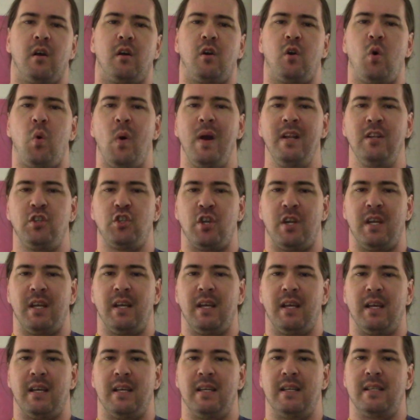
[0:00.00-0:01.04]

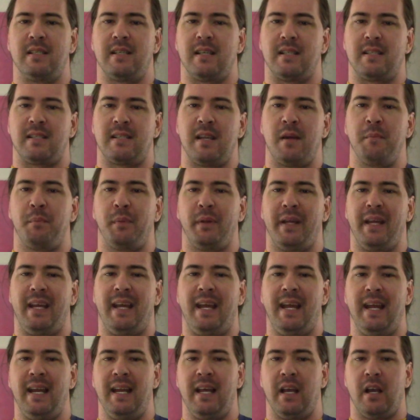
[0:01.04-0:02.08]
Quenching is simply
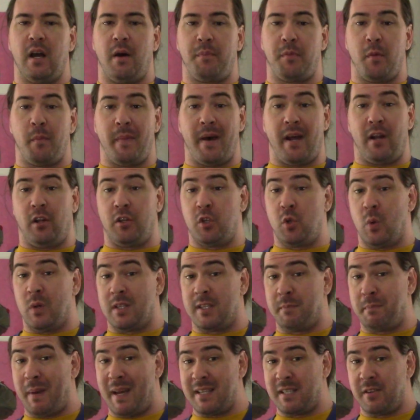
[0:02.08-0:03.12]
heating up the metal to a
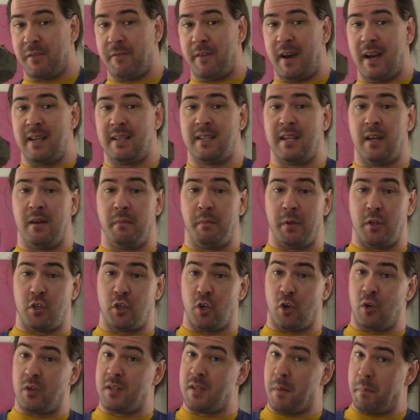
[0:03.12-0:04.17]
specified
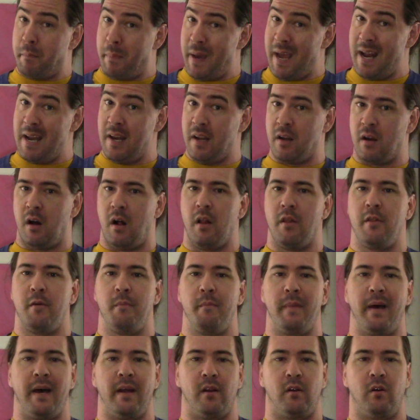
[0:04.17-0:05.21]
temperature depending on the
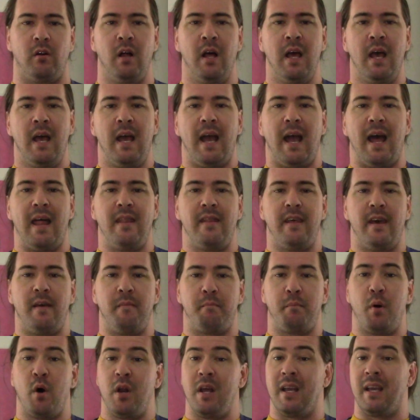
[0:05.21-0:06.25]
metal, and then
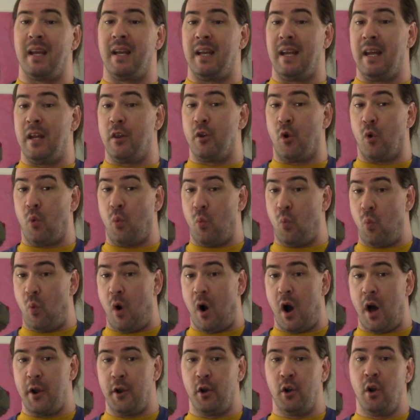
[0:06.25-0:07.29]
putting in either
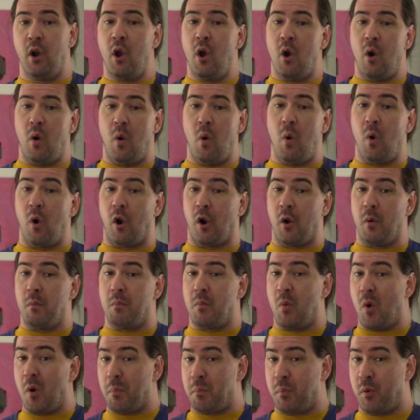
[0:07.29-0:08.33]
water or,
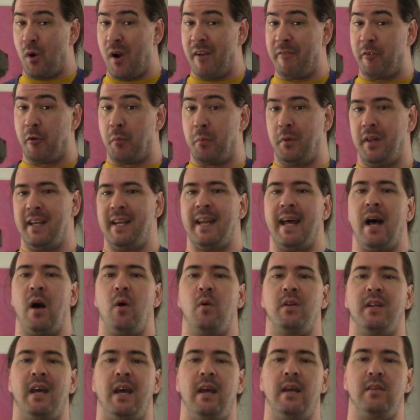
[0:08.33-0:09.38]
more preferably
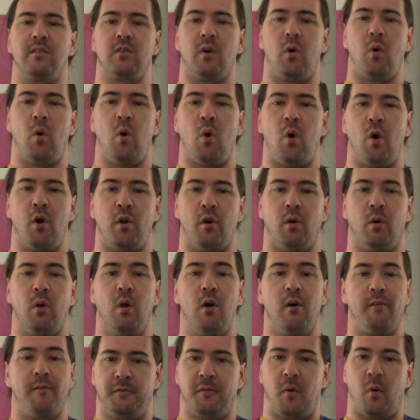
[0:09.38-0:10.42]
nowadays,
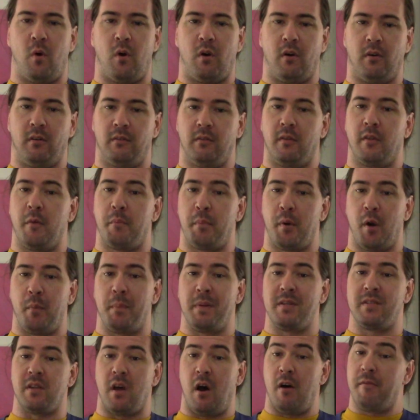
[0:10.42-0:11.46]
oil for the
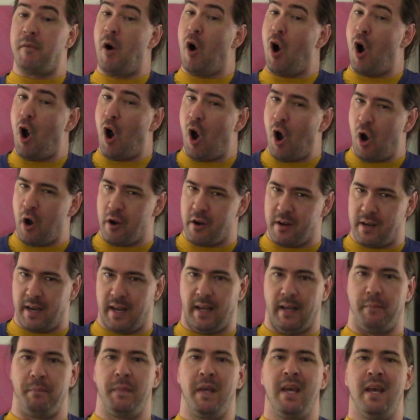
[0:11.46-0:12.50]
purpose of
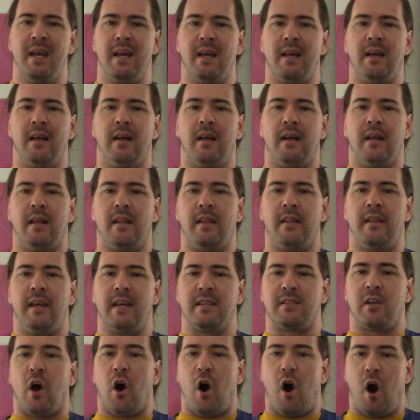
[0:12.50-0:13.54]
hardening.
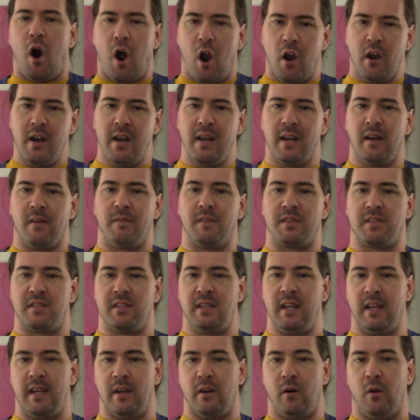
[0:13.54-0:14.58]
This hardening of the
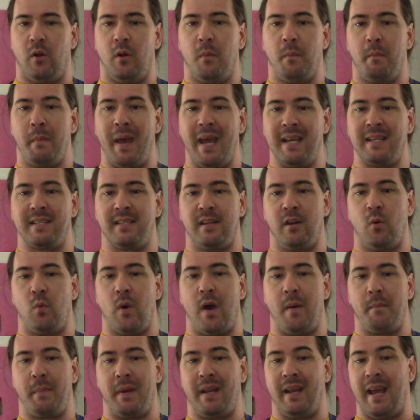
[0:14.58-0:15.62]
steel makes it a
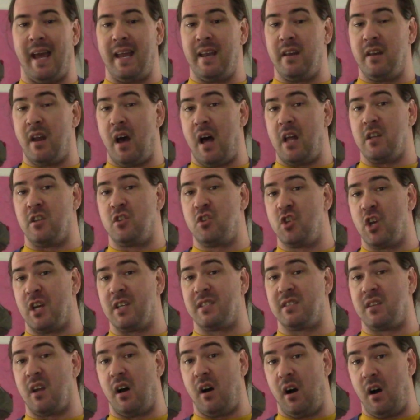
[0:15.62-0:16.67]
weapon and not
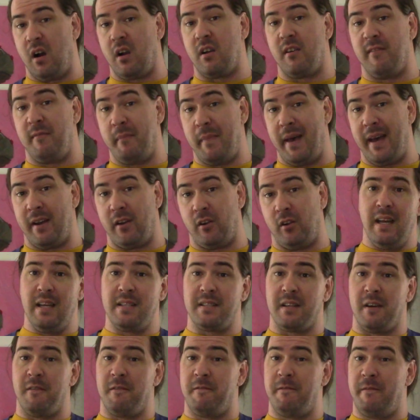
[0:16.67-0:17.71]
just a hunk of metal.
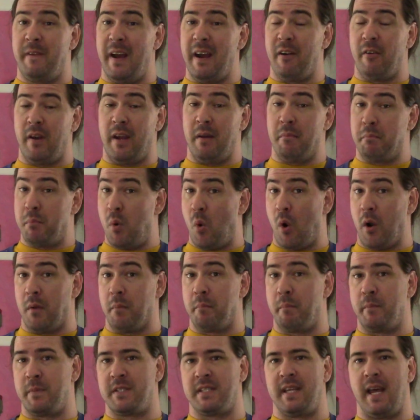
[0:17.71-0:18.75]
It's a very
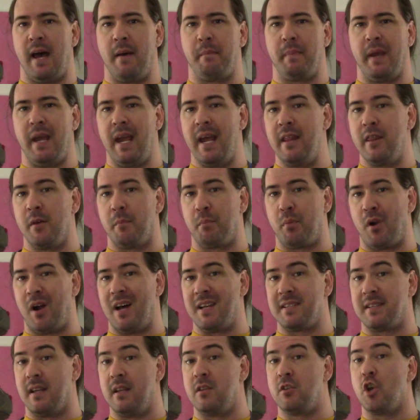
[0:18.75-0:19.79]
important step in the
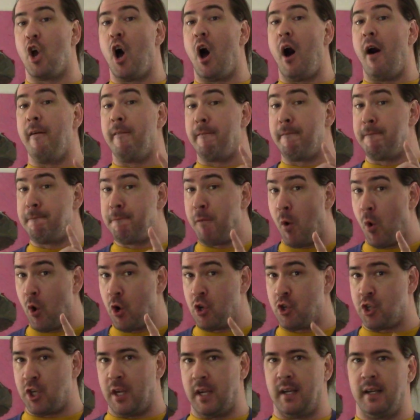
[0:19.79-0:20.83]
process of
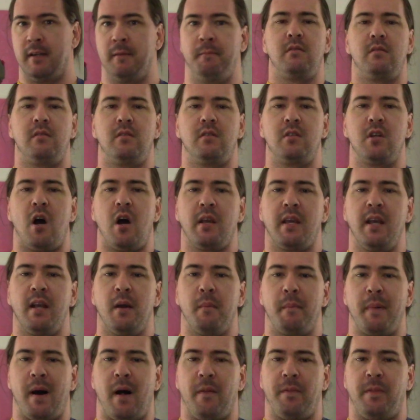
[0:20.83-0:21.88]
forging. Talking
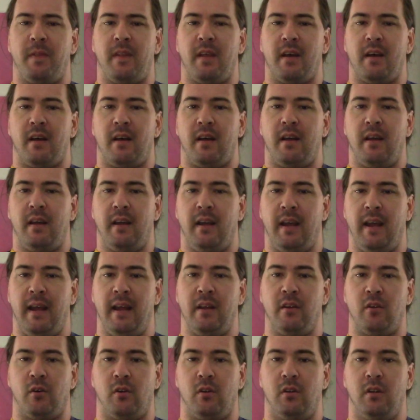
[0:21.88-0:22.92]
about the
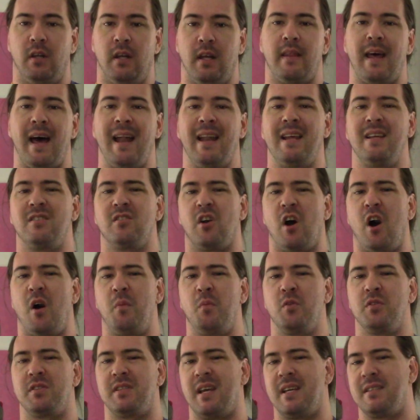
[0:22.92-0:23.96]
handle, that is
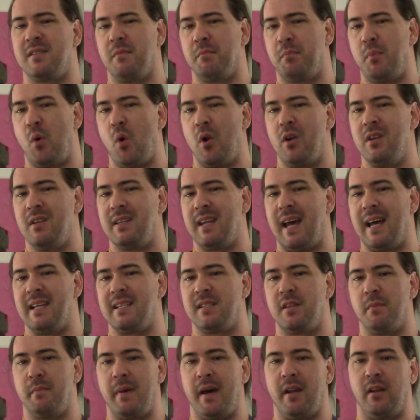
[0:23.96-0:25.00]
almost as important as
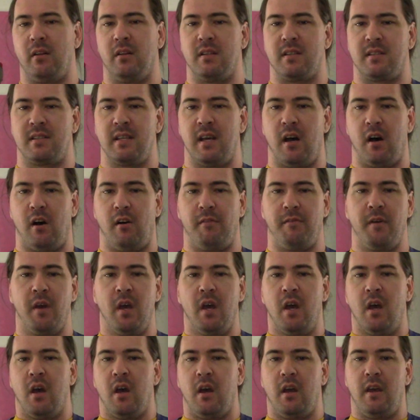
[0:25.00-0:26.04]
the metal itself.
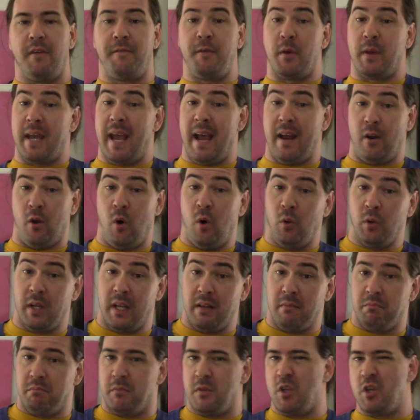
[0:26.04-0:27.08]
If you can't hold
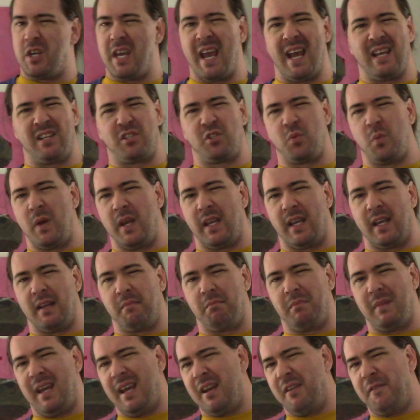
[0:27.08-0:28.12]
it, you can't swing it.
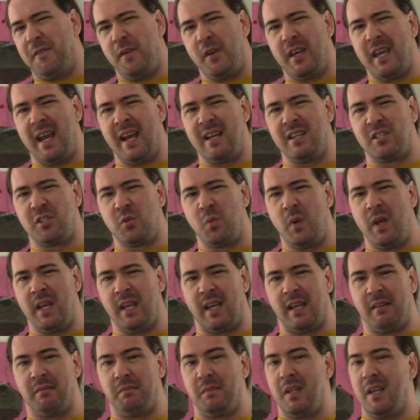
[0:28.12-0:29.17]
And if you can't swing
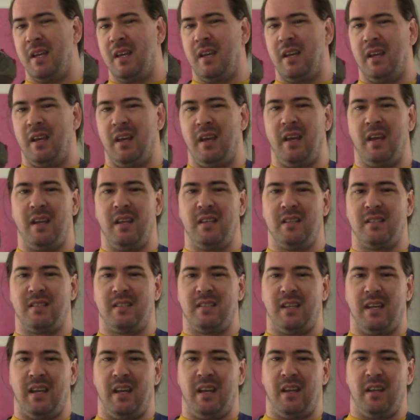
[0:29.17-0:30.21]
it,
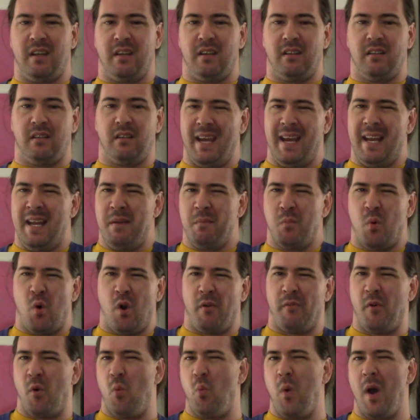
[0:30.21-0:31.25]
is it any
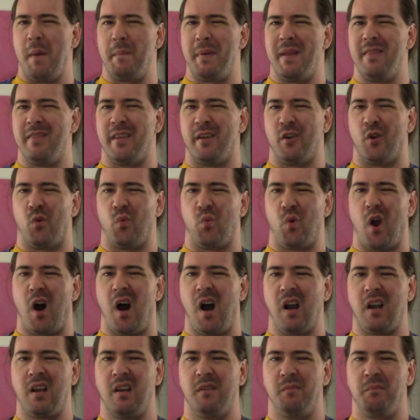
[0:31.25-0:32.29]
more of a weapon than a
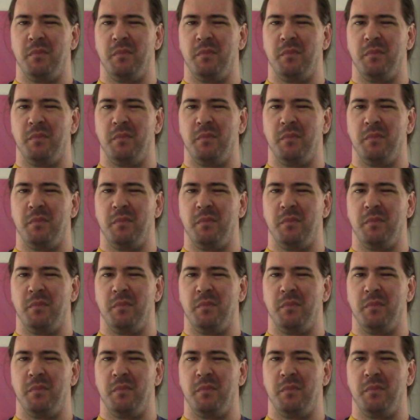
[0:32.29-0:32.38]
rock?